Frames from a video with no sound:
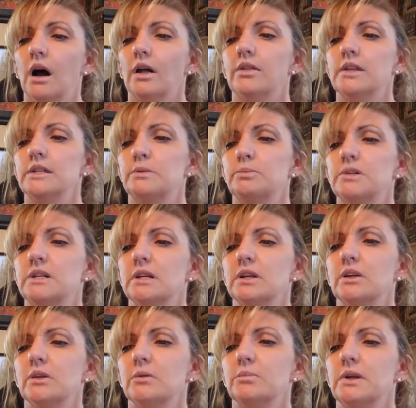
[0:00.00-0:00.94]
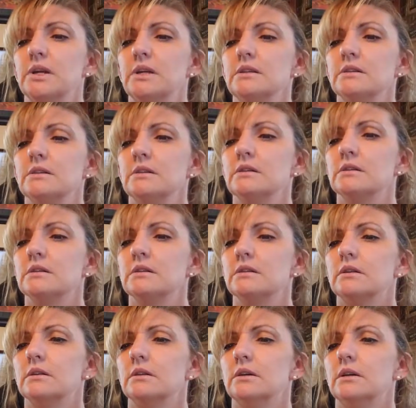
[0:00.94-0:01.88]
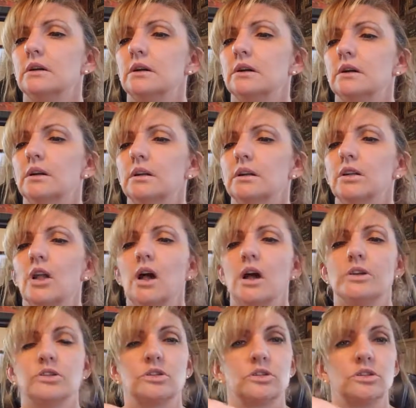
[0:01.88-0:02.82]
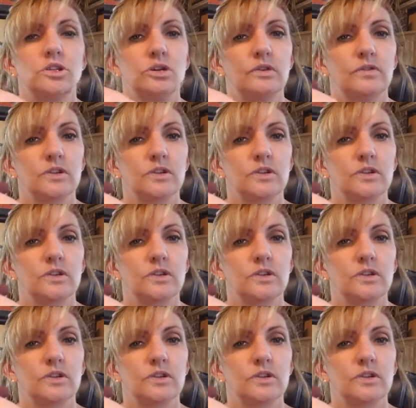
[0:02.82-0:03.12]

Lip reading: This particular piece is lost 2